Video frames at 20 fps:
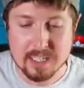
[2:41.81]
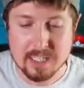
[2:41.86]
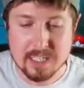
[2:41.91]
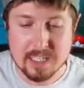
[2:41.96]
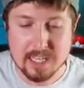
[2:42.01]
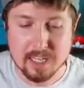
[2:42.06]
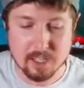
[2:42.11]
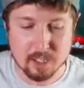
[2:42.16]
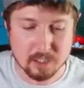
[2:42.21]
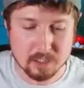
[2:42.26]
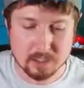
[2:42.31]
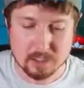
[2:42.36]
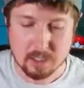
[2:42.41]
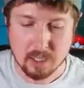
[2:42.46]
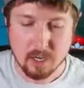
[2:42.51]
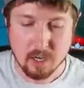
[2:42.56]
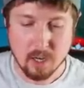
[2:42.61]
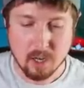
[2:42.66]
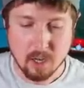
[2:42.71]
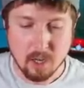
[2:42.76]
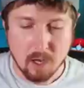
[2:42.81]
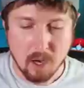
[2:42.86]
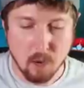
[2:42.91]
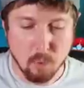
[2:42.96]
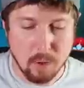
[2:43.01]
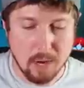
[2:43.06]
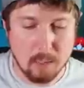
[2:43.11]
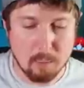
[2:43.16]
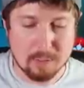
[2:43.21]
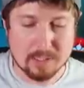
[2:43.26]
years.
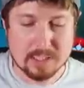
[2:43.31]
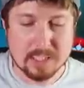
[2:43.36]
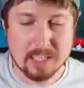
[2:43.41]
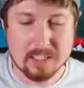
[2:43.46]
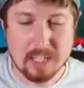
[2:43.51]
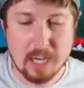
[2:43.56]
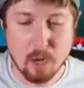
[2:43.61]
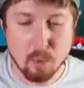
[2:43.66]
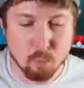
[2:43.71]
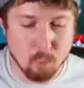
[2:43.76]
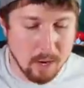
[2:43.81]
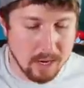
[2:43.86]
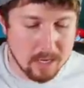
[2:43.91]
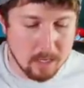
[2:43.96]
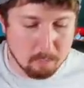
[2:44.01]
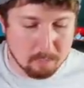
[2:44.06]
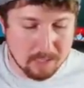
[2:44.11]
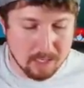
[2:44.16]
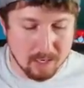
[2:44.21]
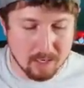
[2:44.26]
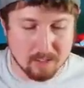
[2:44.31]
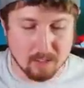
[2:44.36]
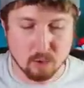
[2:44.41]
All right, I'm going to set that right up there.